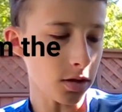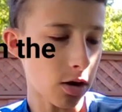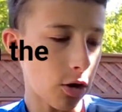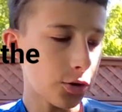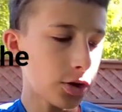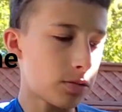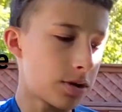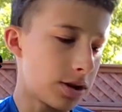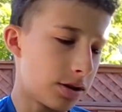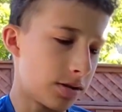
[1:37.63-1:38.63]
all you're gonna want
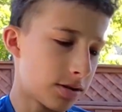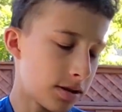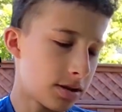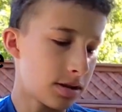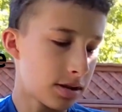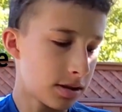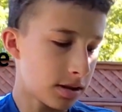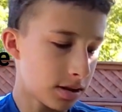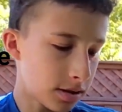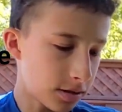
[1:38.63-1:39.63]
to do
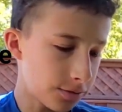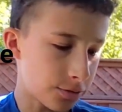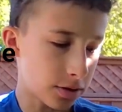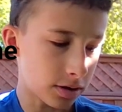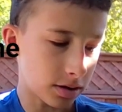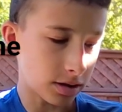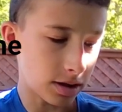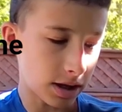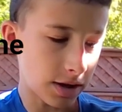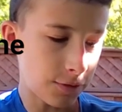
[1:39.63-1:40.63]
if
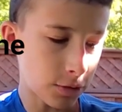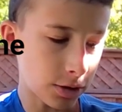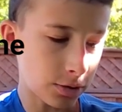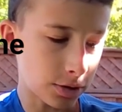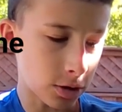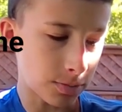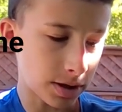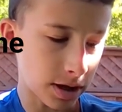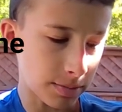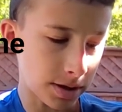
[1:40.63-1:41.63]
you want to do the scope thing
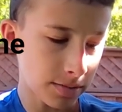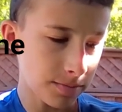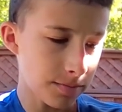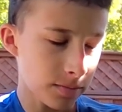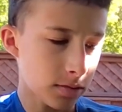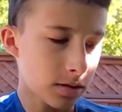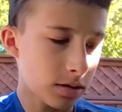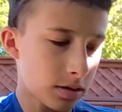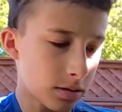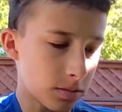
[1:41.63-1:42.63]
like me,
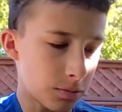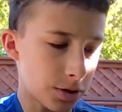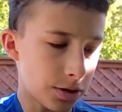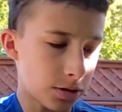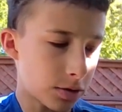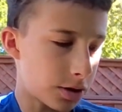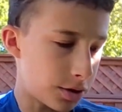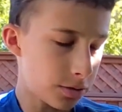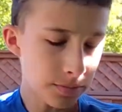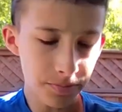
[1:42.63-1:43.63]
what you're gonna want to
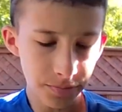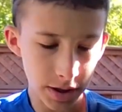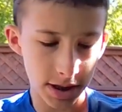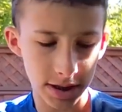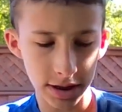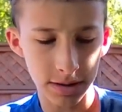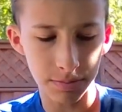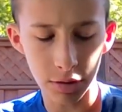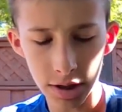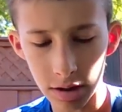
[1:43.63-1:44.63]
do is just
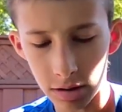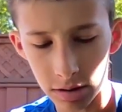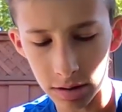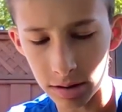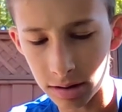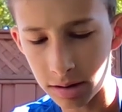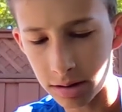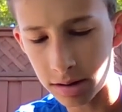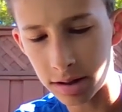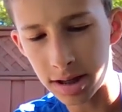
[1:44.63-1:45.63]
put it on.
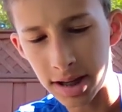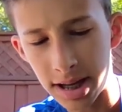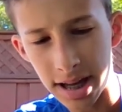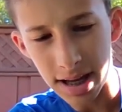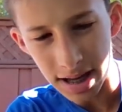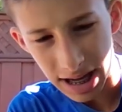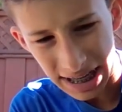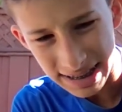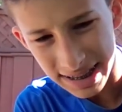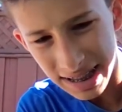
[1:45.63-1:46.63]

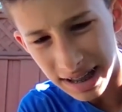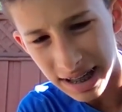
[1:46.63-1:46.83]
I'd say